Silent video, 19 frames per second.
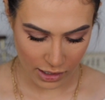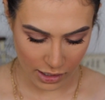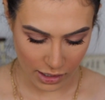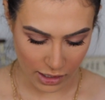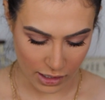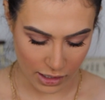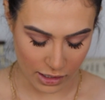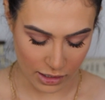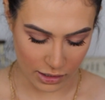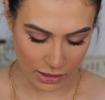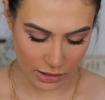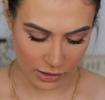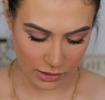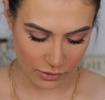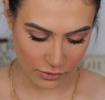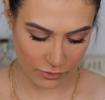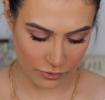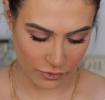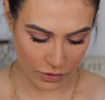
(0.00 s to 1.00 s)
and
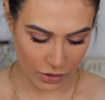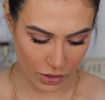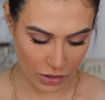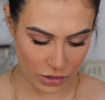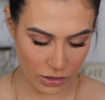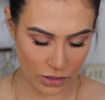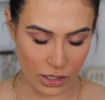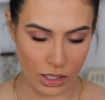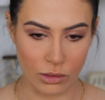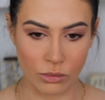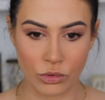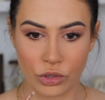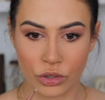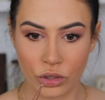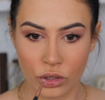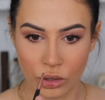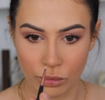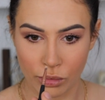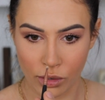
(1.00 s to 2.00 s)
first I'm
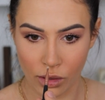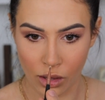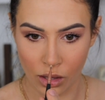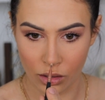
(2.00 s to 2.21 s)
just gonna put